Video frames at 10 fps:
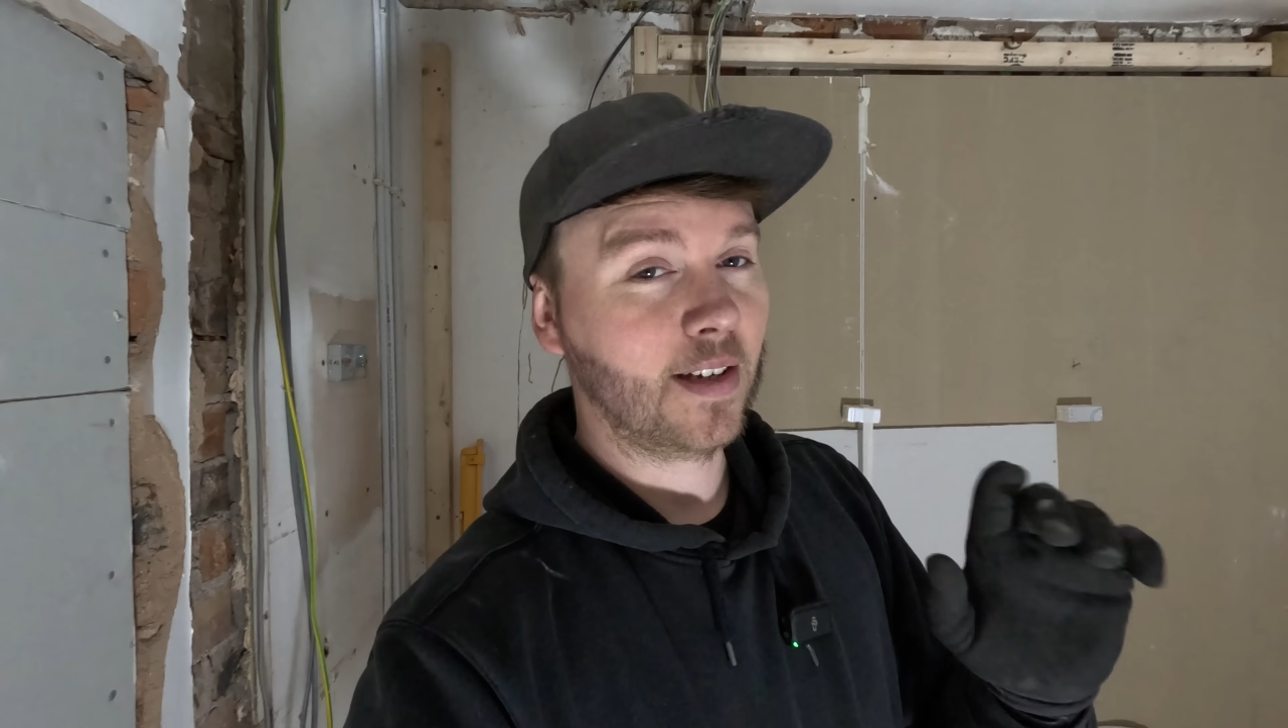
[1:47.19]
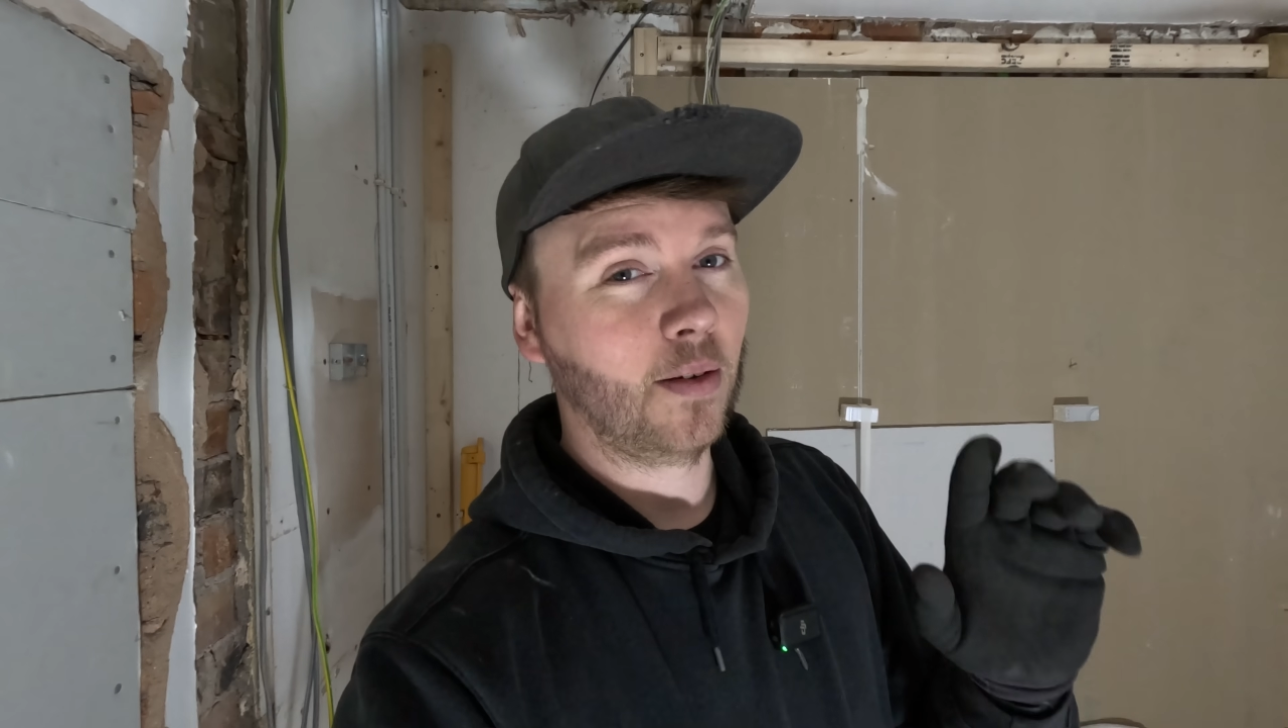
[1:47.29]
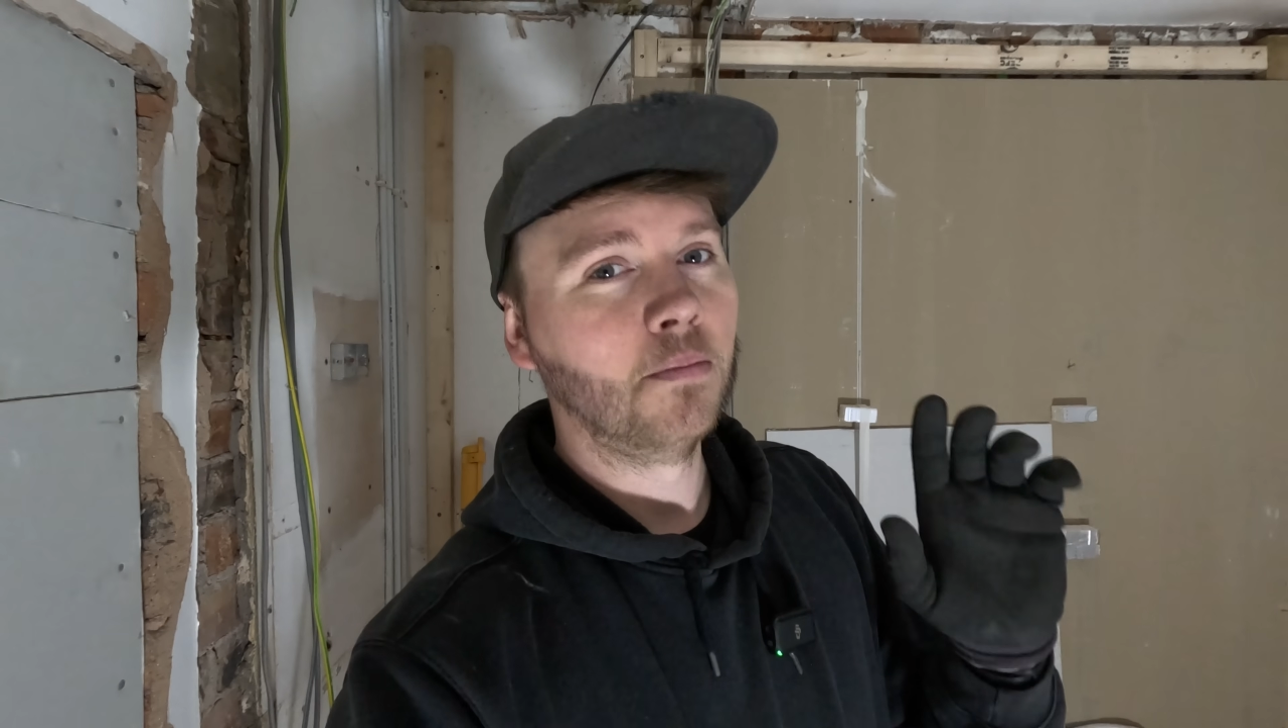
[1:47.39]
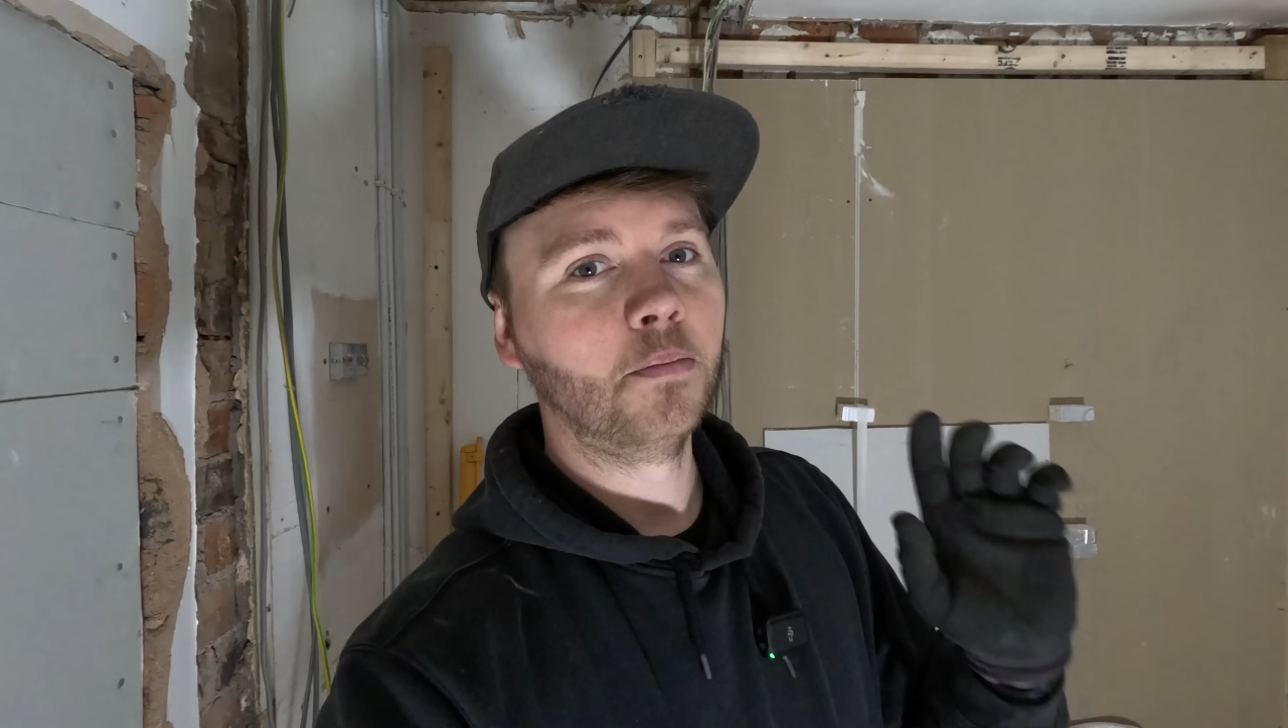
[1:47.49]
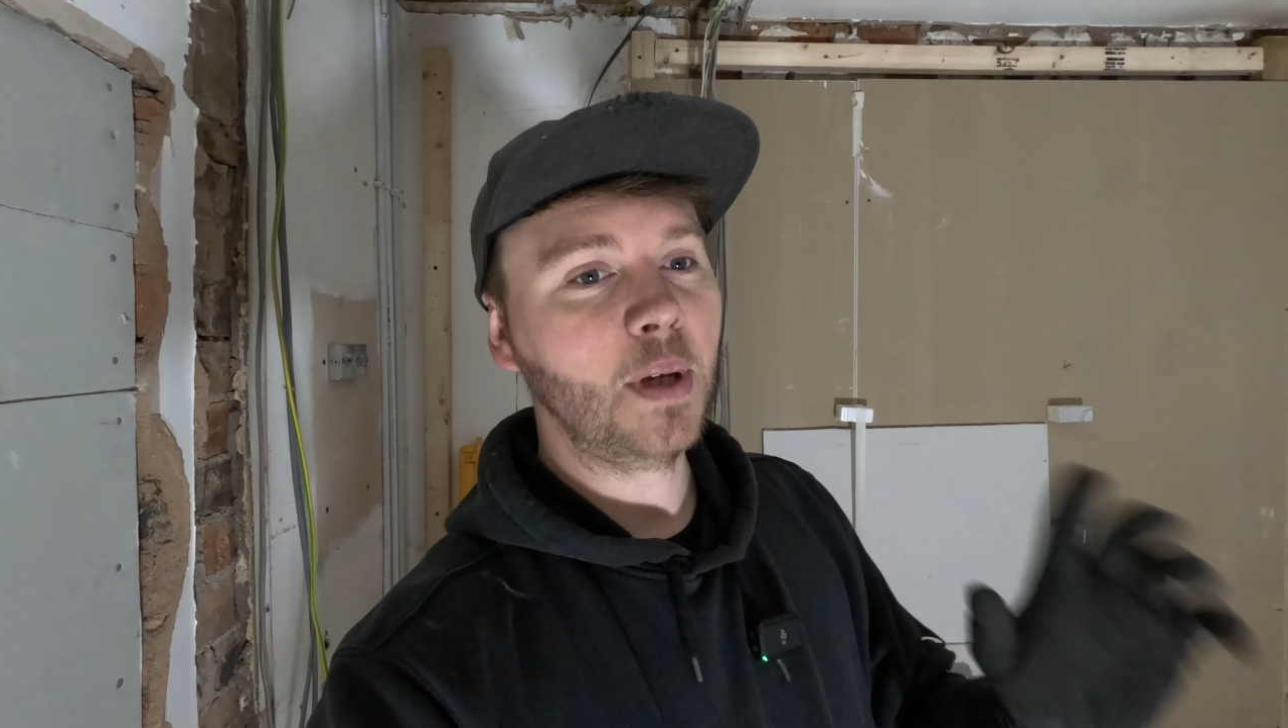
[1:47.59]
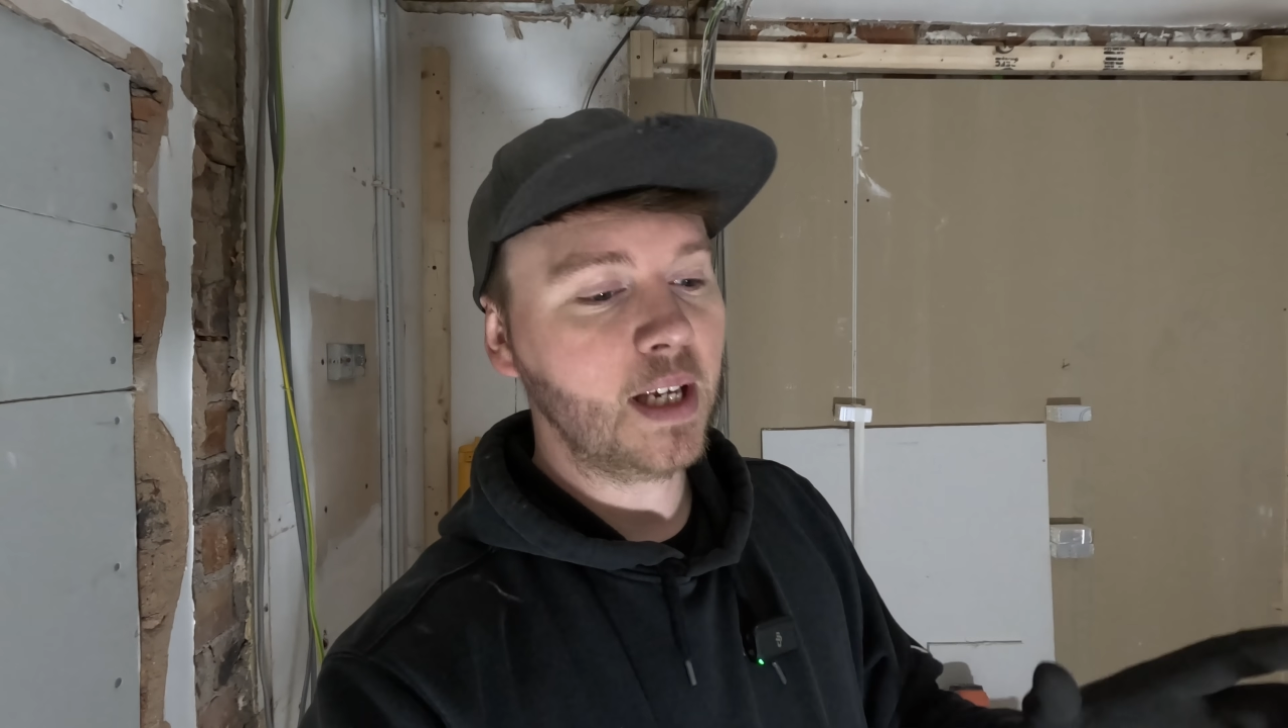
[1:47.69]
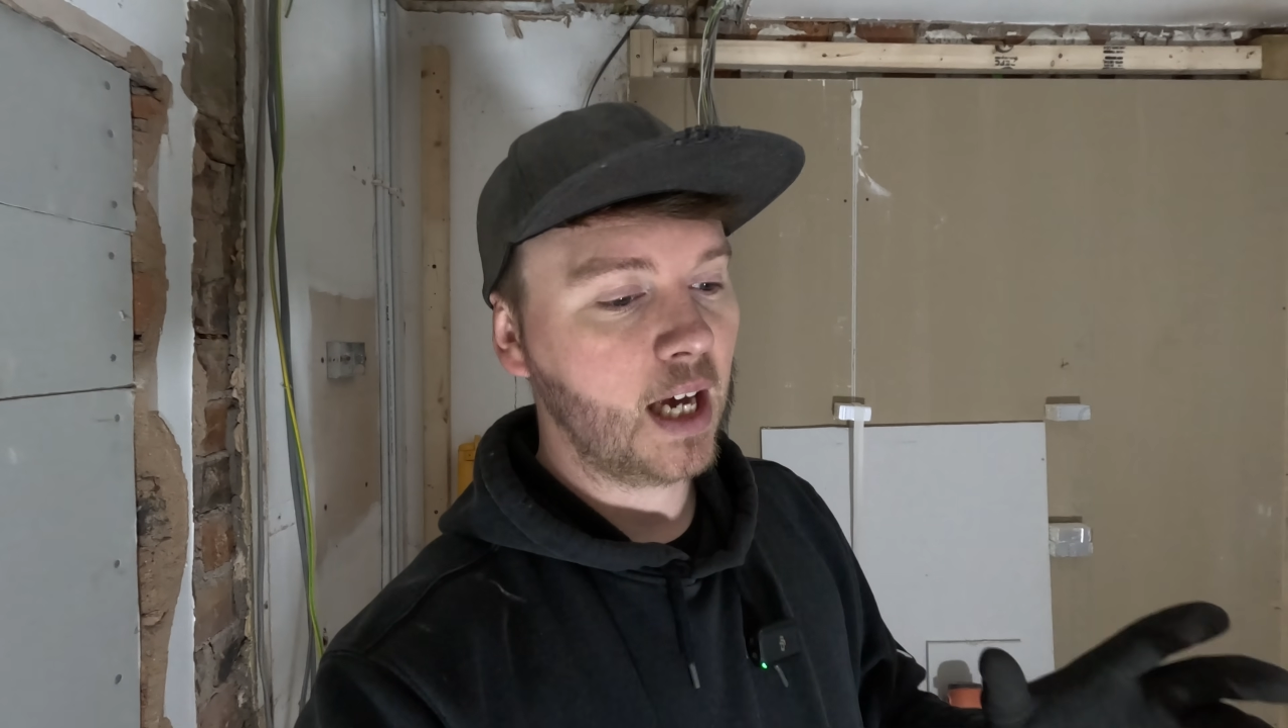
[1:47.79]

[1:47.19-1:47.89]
so be